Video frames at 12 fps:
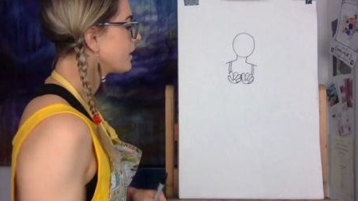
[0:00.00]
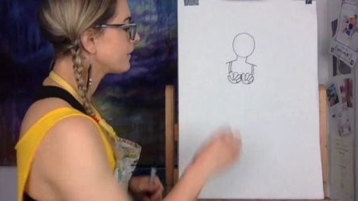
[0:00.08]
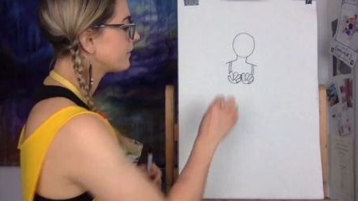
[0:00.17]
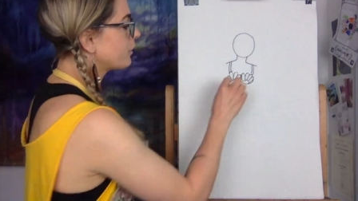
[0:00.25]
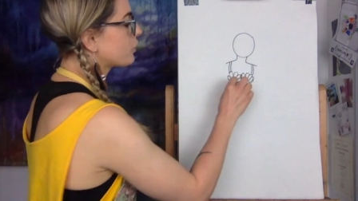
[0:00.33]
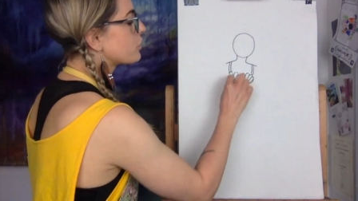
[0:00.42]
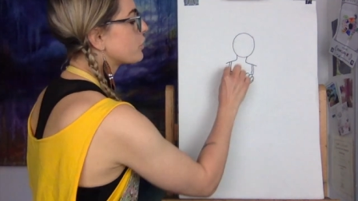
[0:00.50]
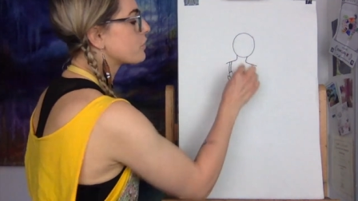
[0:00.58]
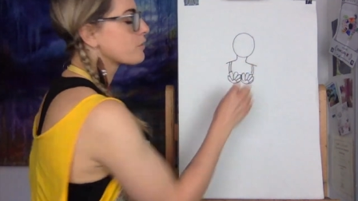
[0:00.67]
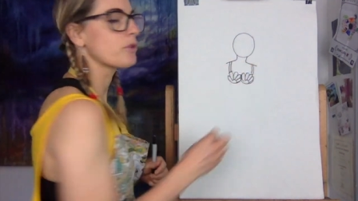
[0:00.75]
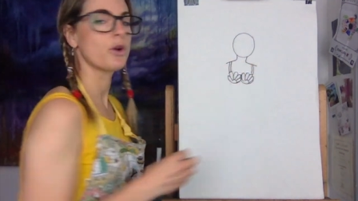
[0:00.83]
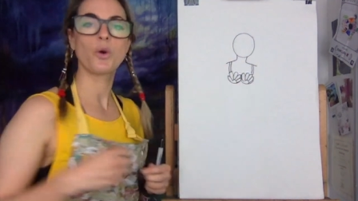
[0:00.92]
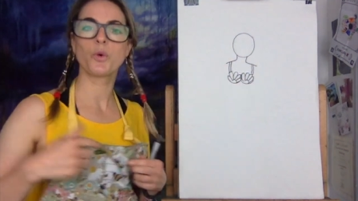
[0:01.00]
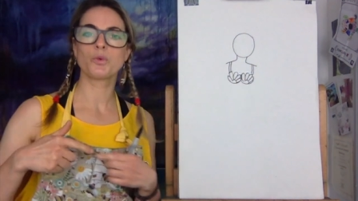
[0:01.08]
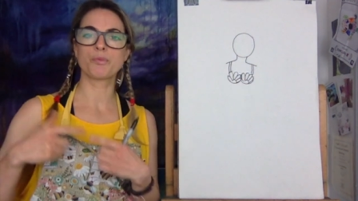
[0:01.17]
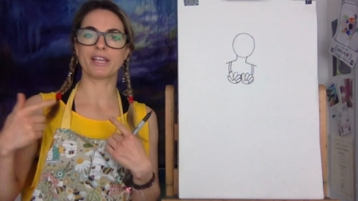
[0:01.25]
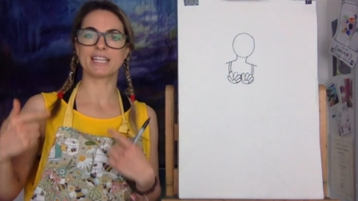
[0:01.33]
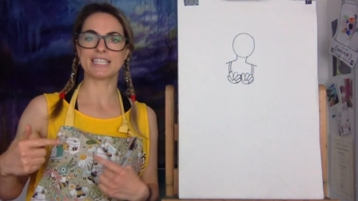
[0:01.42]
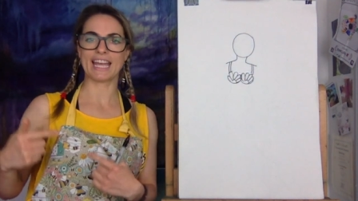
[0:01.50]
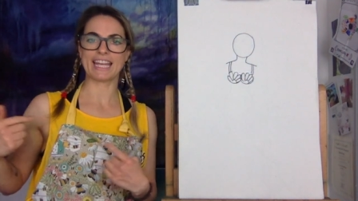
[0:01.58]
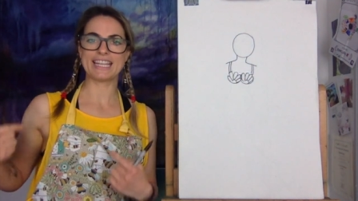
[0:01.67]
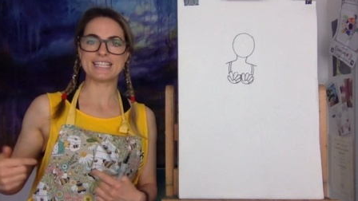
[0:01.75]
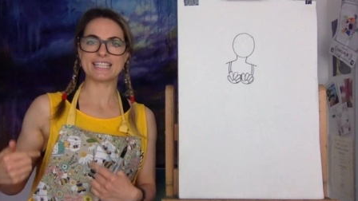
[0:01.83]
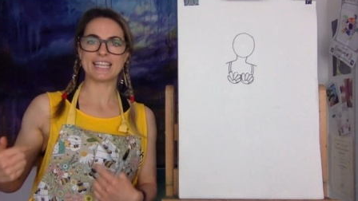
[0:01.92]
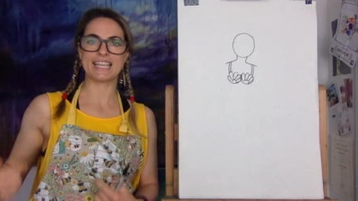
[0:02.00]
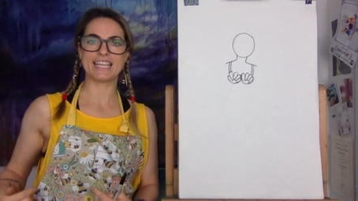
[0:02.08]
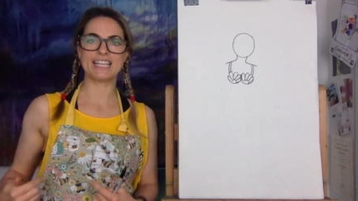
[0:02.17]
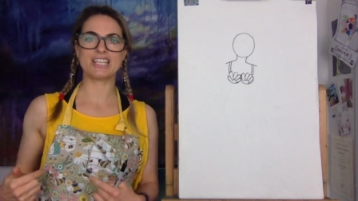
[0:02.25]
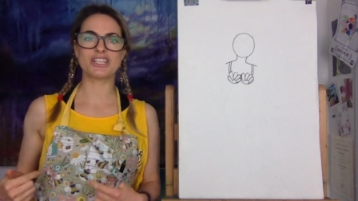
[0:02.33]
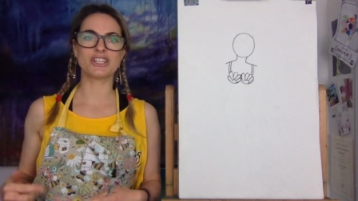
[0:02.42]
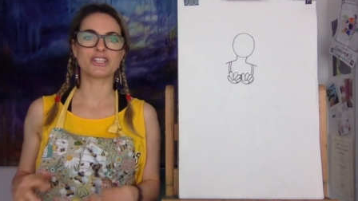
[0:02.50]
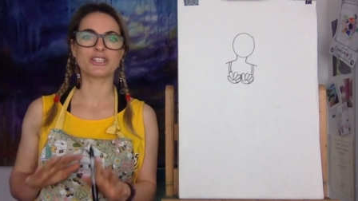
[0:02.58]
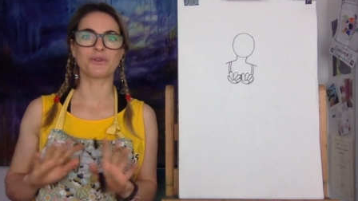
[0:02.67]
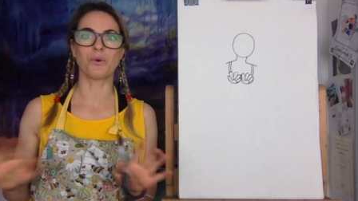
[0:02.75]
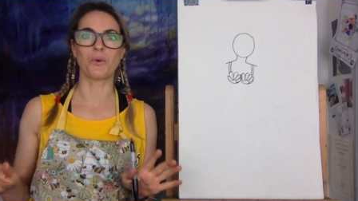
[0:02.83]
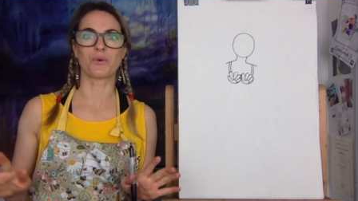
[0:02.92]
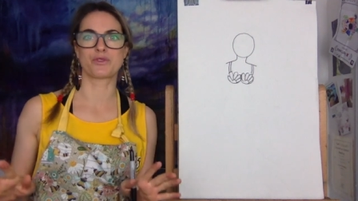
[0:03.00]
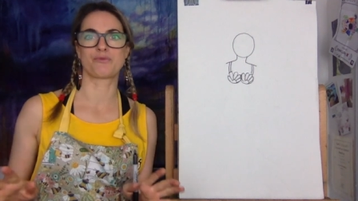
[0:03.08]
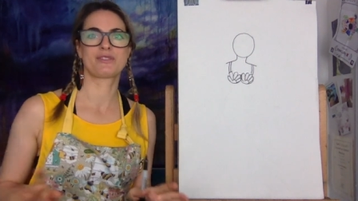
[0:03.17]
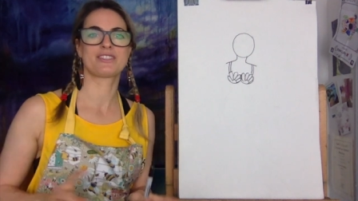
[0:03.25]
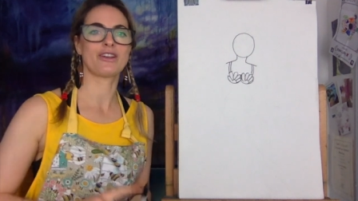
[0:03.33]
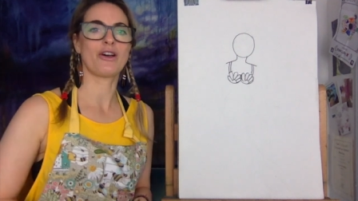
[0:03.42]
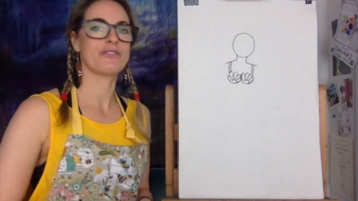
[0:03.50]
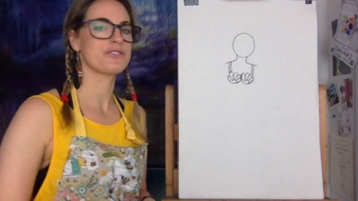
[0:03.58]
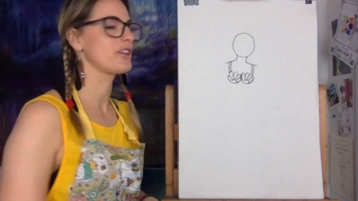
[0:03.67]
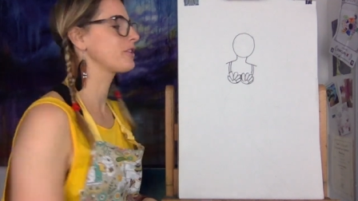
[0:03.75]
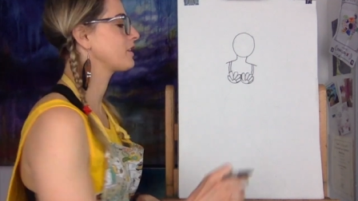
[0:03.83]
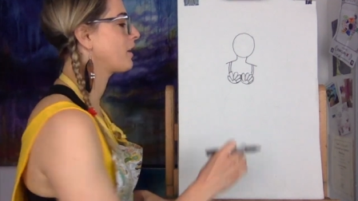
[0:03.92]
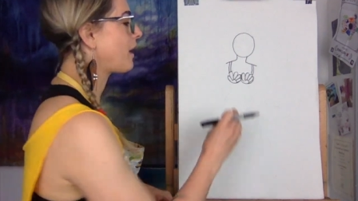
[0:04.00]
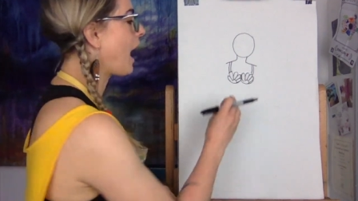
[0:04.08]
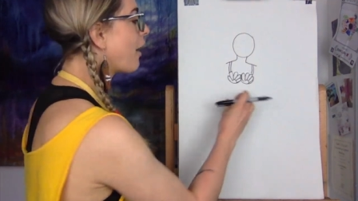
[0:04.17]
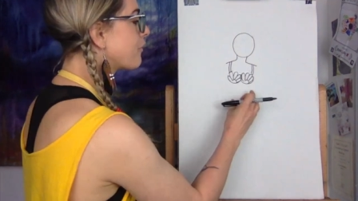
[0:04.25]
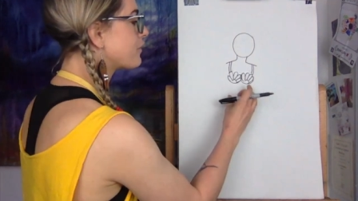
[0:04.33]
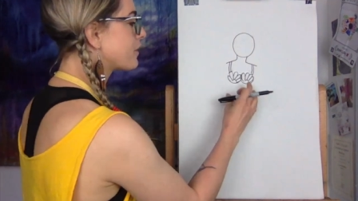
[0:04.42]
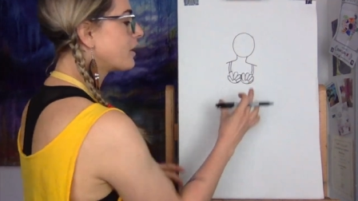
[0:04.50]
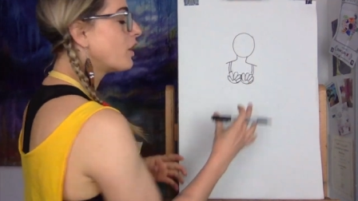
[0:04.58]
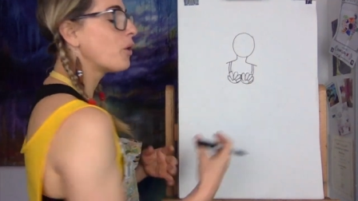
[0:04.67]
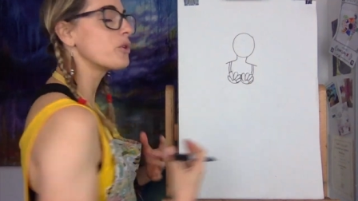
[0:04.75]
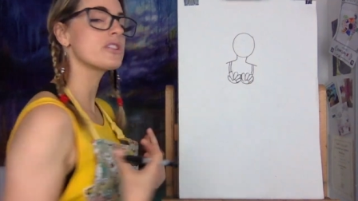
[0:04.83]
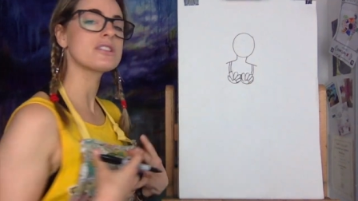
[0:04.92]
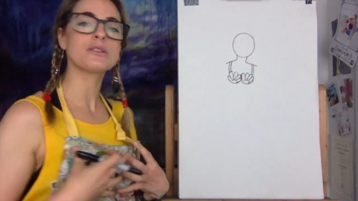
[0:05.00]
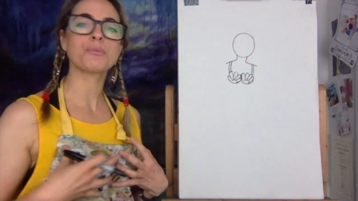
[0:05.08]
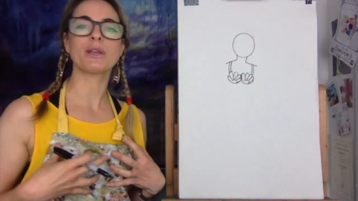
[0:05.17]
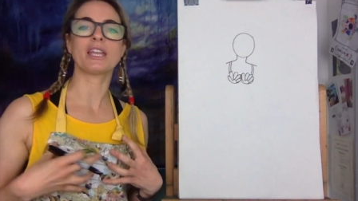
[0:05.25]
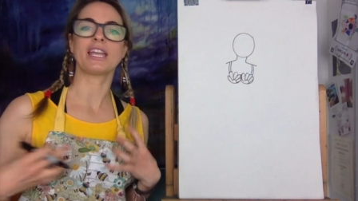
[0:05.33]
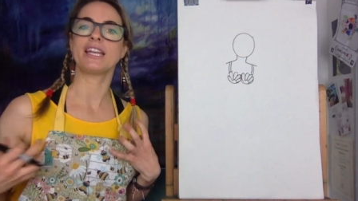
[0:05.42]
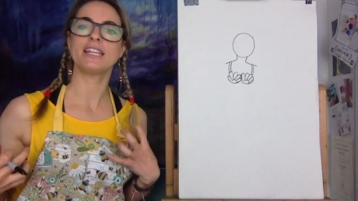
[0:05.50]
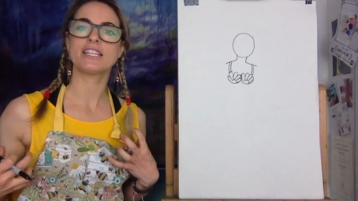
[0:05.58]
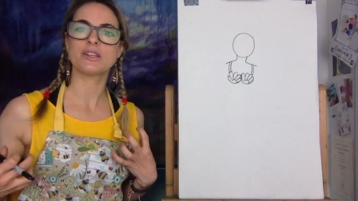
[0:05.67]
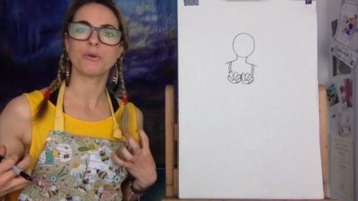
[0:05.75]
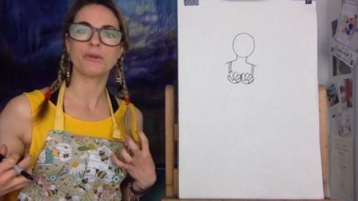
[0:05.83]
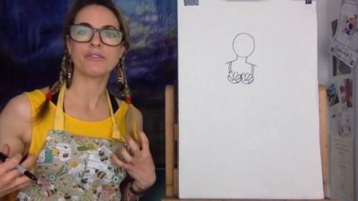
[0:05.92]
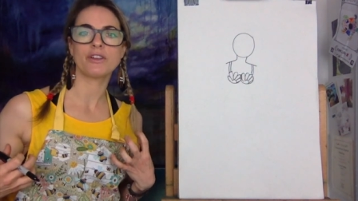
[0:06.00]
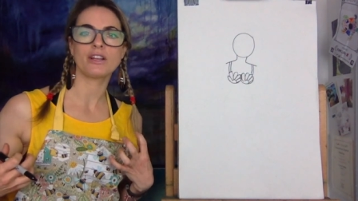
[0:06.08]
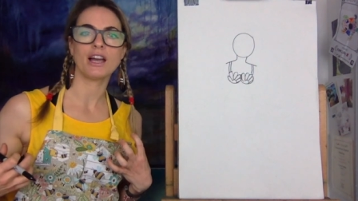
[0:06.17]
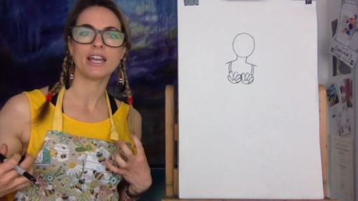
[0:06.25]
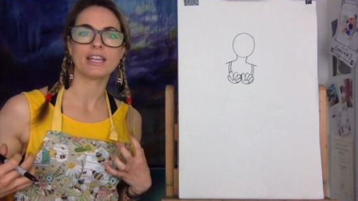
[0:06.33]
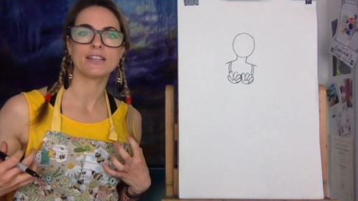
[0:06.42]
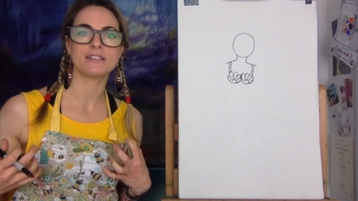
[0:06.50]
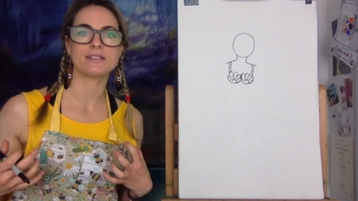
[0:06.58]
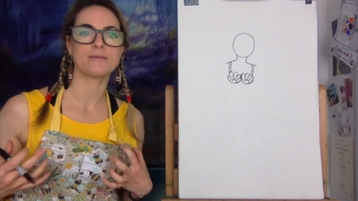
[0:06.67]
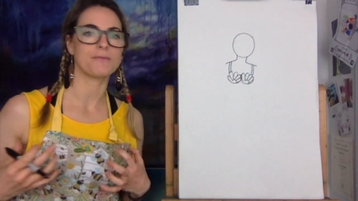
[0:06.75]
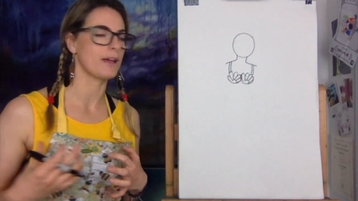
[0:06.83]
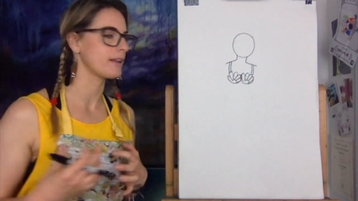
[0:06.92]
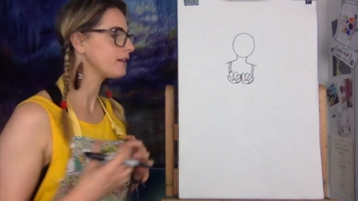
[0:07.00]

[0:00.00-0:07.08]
So you could do some cool big daisies, you could do awesome stuff. So you don't have to, or just a bikini top if you like, it doesn't matter.